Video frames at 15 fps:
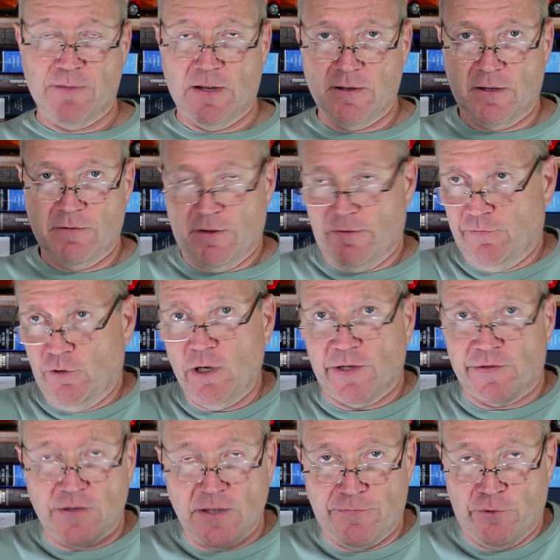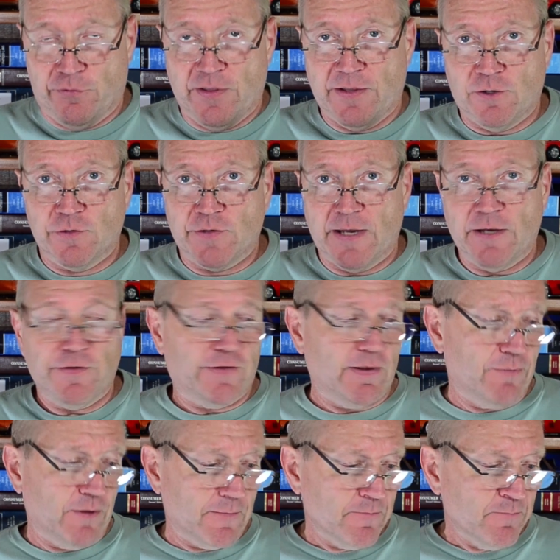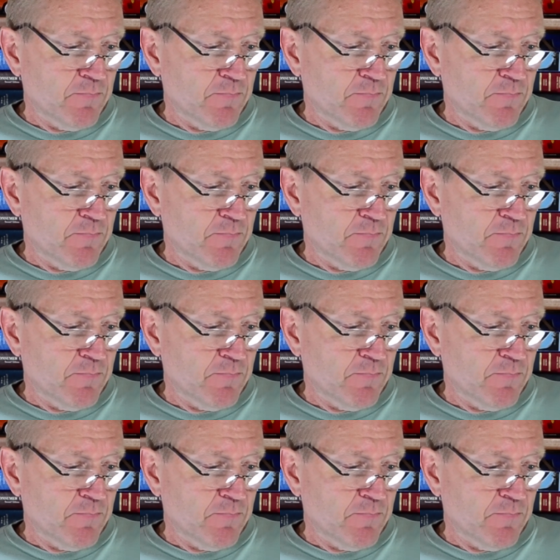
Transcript: a verdict if you think they're entitled to something.